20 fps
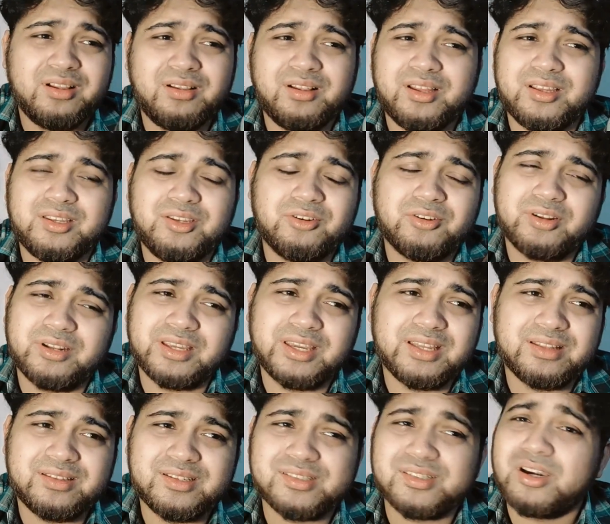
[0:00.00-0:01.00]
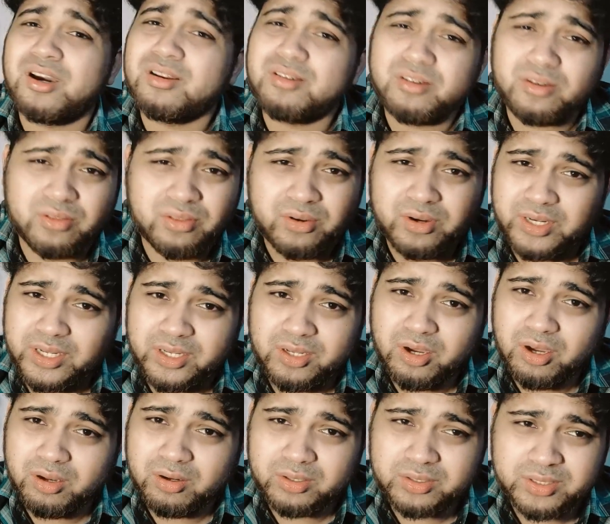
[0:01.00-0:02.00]
Like you're gonna get this under
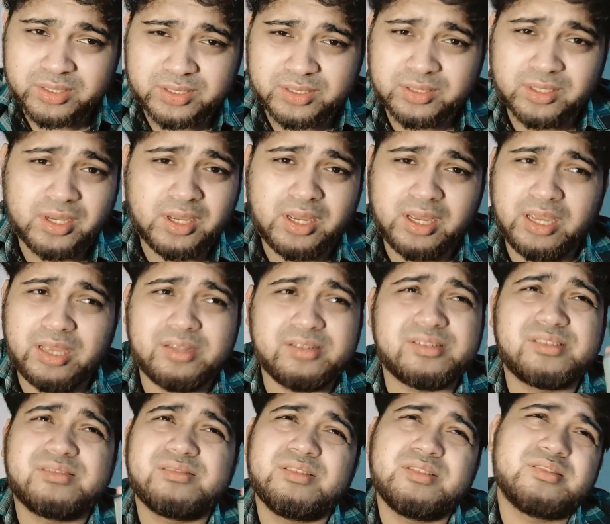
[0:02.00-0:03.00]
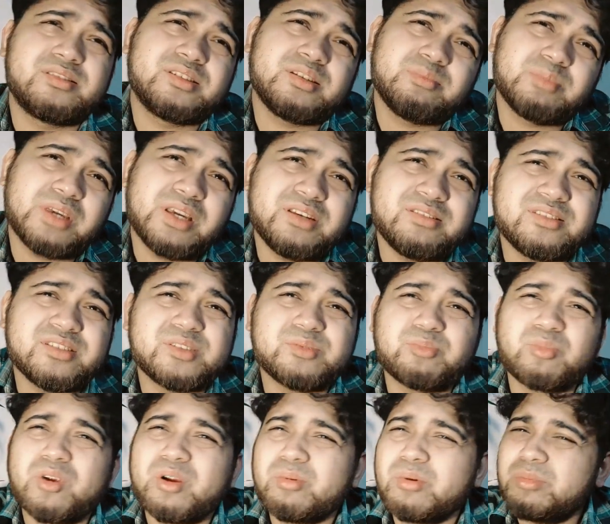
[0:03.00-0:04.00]
$30. It's in some cases
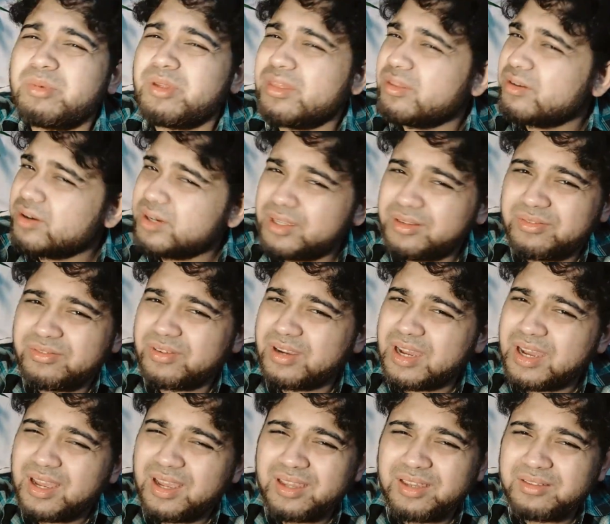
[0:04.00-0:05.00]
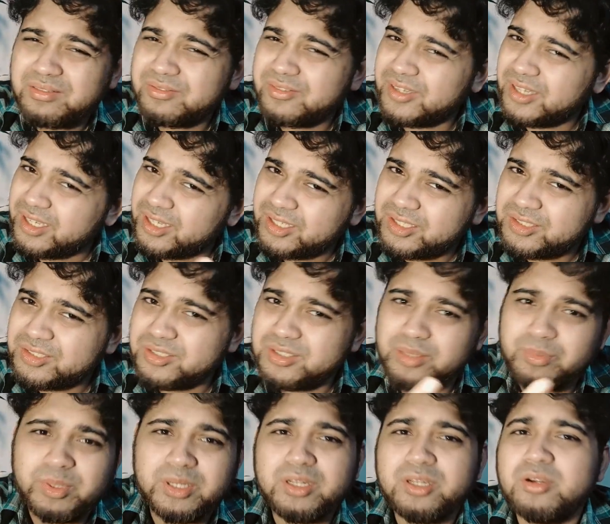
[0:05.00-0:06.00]
probably 35-ish
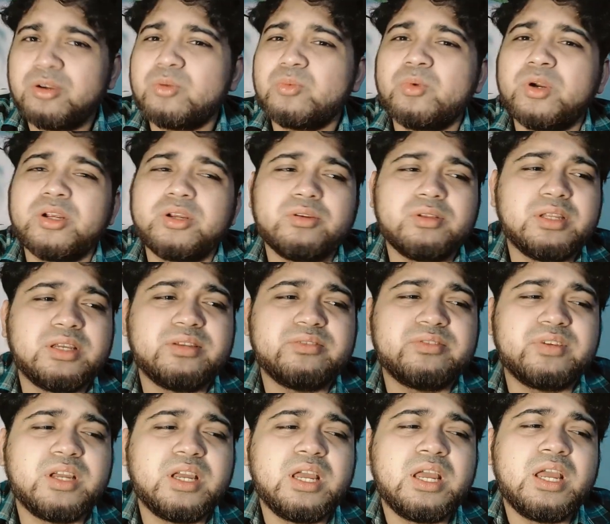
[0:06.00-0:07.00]
depending on where you live.